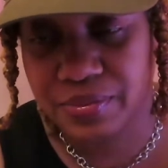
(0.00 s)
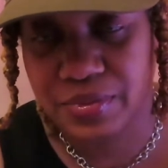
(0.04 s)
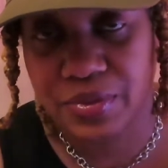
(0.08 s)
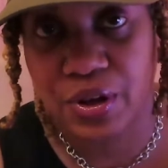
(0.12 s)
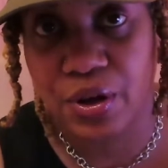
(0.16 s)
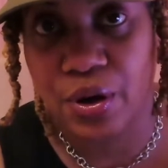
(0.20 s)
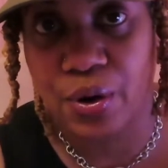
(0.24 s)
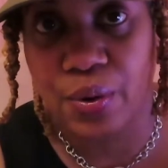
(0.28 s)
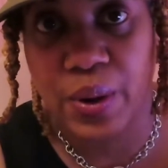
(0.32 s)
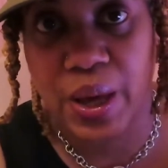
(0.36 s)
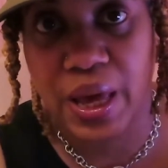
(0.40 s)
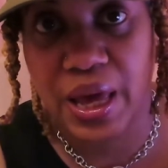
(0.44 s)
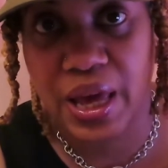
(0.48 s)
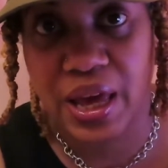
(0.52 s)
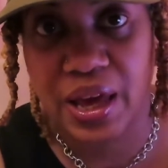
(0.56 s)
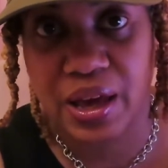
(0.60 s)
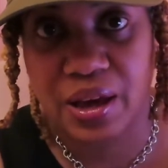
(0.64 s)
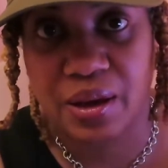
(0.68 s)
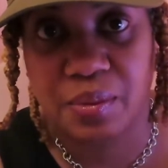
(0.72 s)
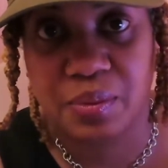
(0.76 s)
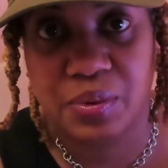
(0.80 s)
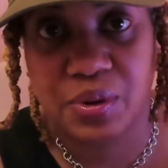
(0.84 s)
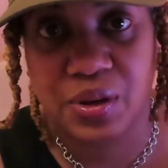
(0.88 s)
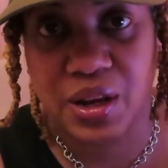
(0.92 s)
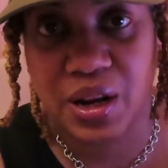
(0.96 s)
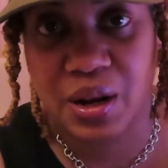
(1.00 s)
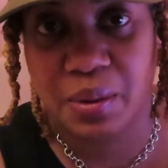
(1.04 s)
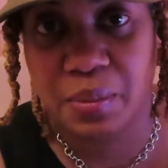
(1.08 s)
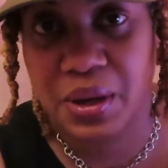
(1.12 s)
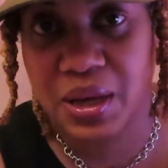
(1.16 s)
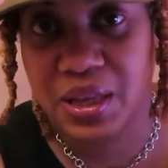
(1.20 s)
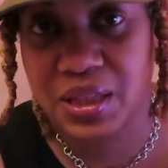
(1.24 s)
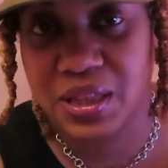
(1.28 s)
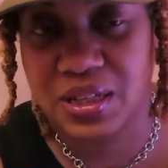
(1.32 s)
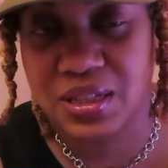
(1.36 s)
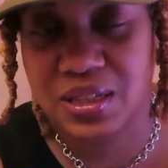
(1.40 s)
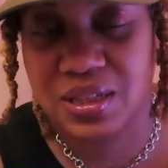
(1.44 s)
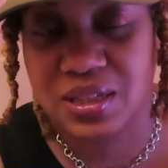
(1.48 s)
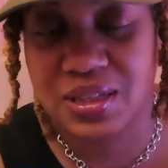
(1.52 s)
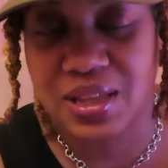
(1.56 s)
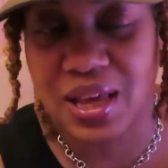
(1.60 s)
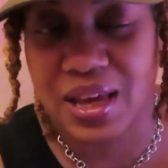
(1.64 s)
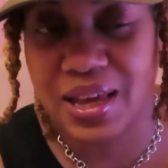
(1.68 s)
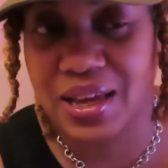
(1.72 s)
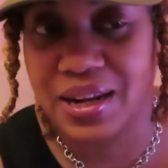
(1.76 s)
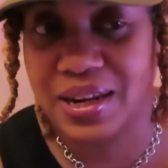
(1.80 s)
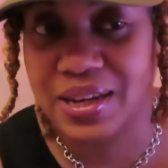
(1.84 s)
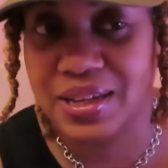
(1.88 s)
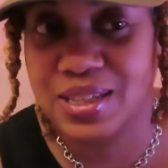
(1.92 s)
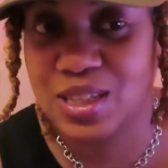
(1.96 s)
go ham. You know what I mean? This is
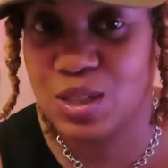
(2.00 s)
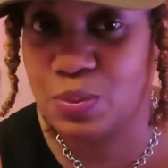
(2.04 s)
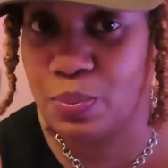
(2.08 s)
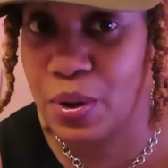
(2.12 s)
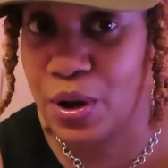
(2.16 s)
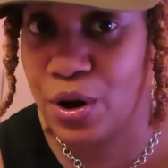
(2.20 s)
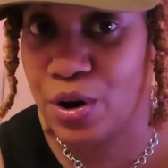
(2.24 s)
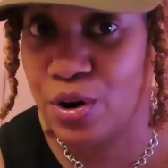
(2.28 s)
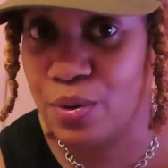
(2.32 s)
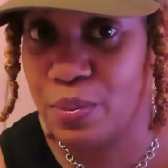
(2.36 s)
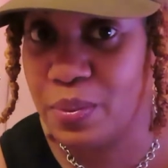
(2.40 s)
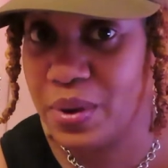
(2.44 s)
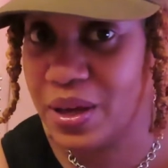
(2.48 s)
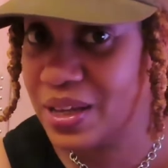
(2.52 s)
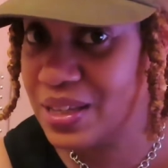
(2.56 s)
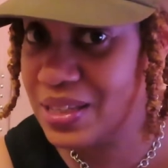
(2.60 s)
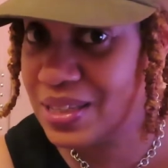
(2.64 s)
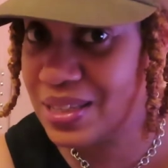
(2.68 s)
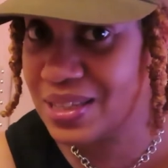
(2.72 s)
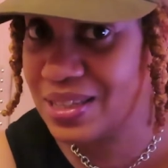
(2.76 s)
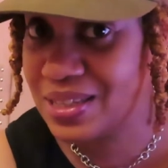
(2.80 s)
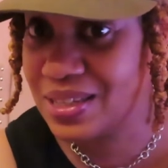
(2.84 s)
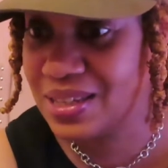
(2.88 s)
like an experiment.